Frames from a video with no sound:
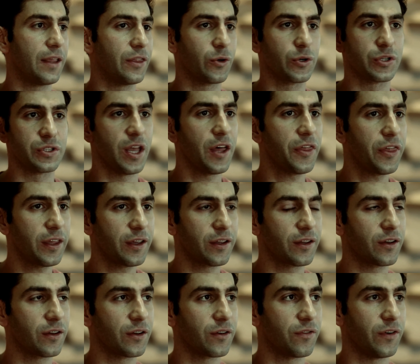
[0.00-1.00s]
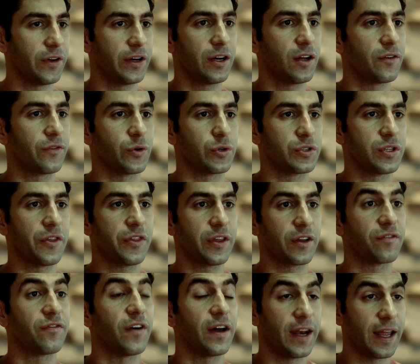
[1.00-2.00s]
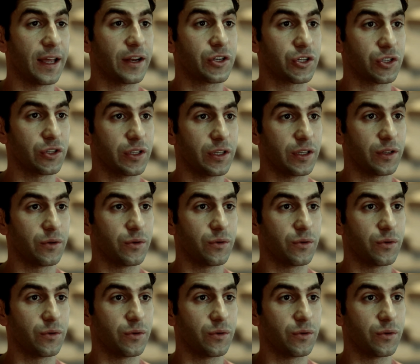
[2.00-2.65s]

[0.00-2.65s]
there's nothing, funny enough, there's nothing financially